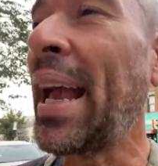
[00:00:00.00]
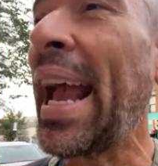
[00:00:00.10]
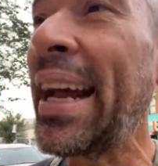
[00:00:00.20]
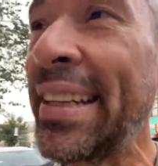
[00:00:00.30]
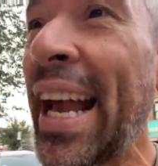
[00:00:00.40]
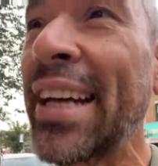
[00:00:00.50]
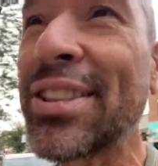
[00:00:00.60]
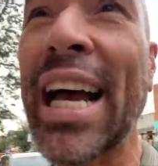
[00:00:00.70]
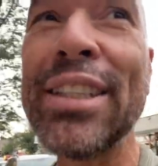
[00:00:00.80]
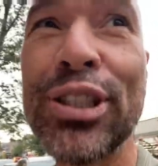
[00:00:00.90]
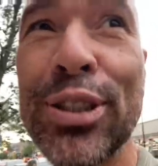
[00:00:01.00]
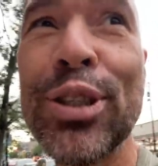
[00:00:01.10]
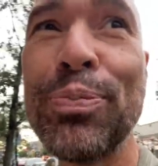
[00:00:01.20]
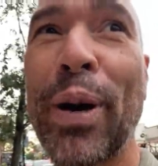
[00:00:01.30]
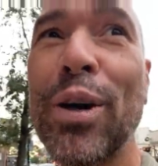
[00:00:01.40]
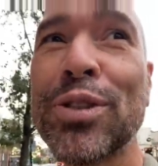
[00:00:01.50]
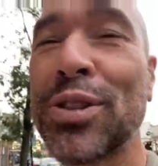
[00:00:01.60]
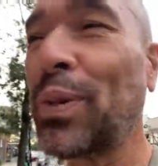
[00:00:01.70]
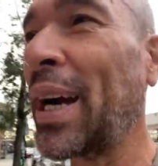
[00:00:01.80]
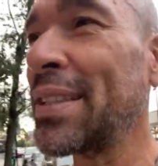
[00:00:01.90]
And yes, I do do posts
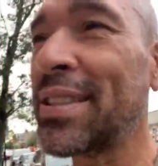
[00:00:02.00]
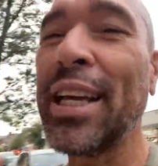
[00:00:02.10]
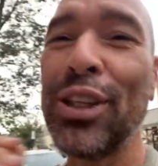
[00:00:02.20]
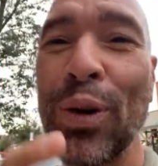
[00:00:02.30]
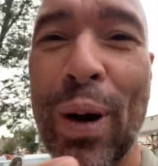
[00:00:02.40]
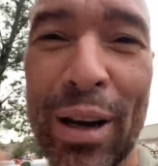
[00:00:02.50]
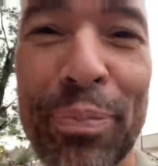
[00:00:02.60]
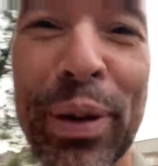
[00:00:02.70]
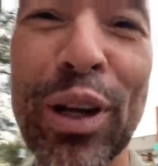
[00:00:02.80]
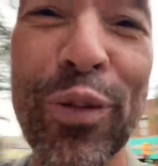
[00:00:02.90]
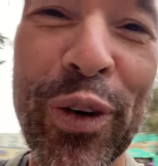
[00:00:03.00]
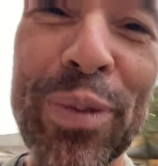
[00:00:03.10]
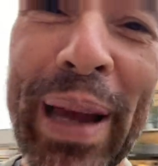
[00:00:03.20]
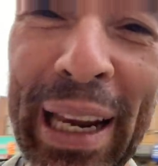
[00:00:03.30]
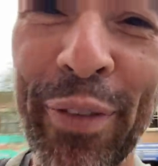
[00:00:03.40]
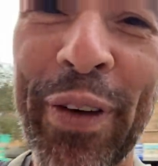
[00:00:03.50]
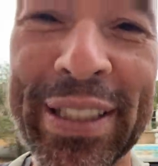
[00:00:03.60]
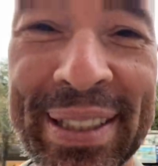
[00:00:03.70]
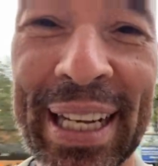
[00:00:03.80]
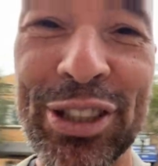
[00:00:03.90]
where I say you are a beautiful
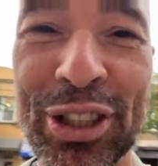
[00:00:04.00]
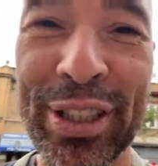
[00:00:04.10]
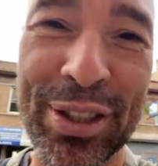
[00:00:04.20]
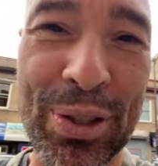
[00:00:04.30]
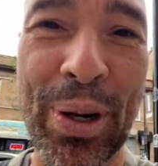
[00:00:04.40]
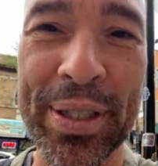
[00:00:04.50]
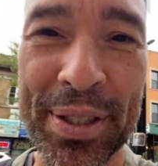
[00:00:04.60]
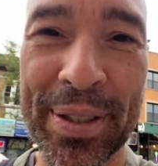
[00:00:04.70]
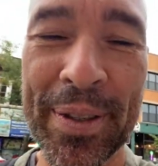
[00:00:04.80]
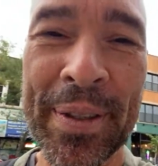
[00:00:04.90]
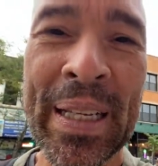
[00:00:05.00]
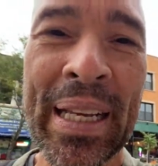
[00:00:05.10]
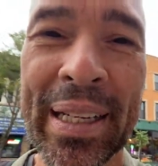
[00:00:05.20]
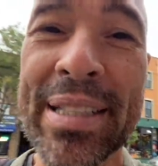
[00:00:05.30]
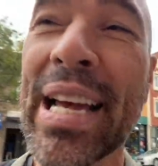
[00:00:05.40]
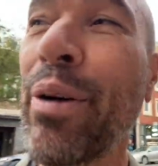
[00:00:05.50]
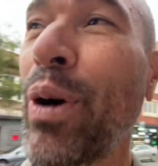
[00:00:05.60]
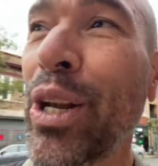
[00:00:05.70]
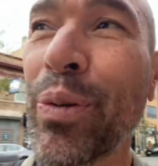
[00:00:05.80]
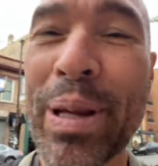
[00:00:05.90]
manifestation of source because I
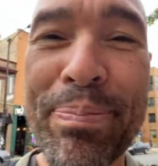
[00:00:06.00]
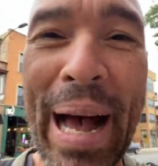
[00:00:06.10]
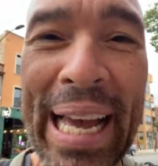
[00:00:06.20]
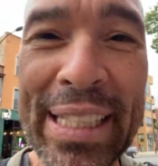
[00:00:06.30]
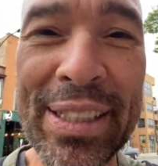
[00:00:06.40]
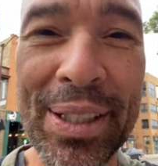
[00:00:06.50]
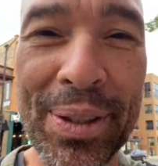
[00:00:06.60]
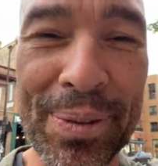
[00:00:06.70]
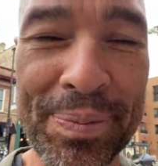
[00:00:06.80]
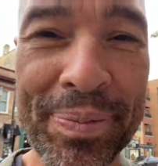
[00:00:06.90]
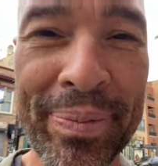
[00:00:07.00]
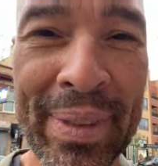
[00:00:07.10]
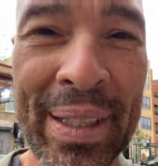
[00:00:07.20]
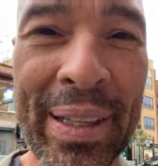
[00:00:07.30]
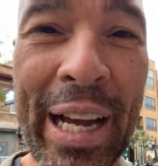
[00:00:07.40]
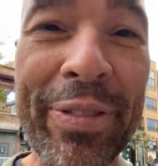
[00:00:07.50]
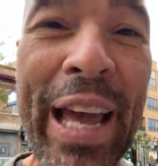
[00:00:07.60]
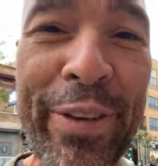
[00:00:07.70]
want to remind you of that